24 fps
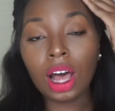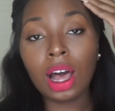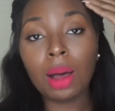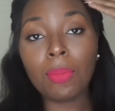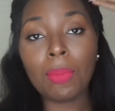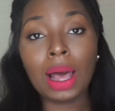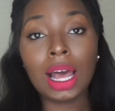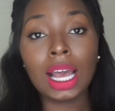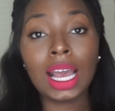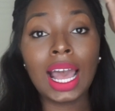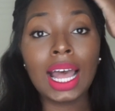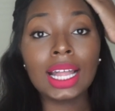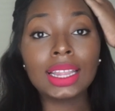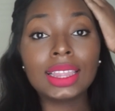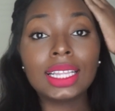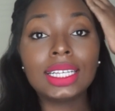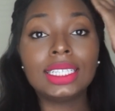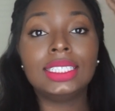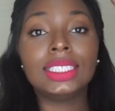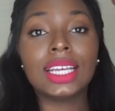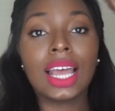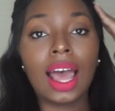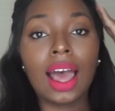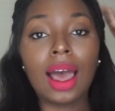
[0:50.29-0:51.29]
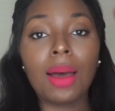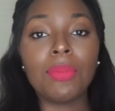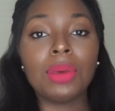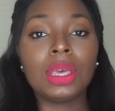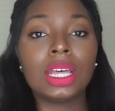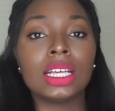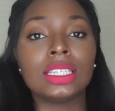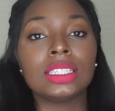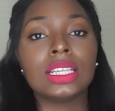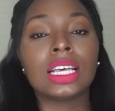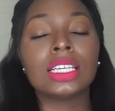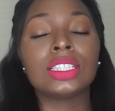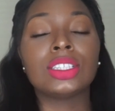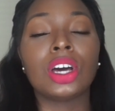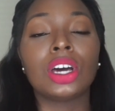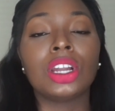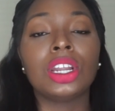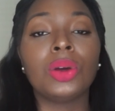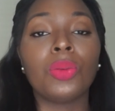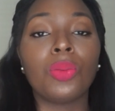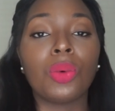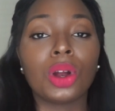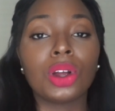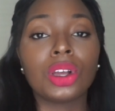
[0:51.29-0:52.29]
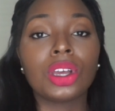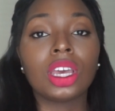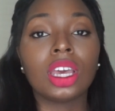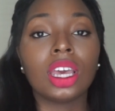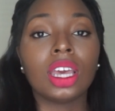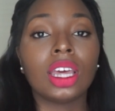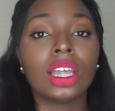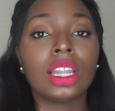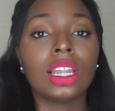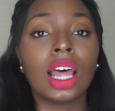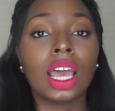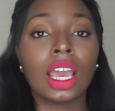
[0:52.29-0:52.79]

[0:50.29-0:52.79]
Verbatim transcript: I got the job because I started working.